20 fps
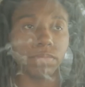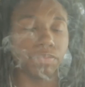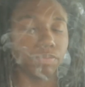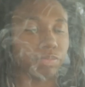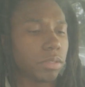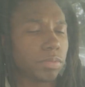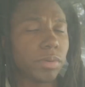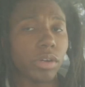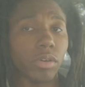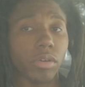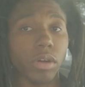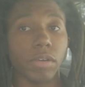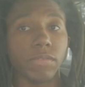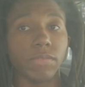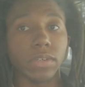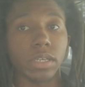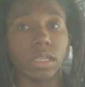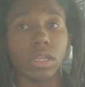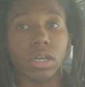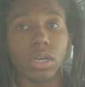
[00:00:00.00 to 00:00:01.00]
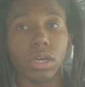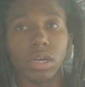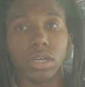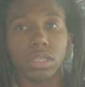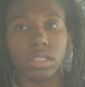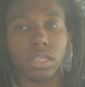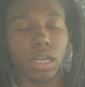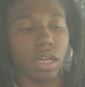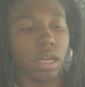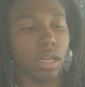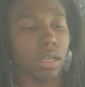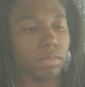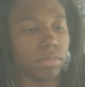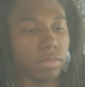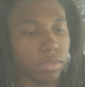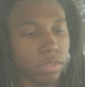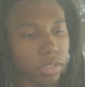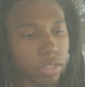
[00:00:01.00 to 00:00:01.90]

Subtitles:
It's been around for a long time.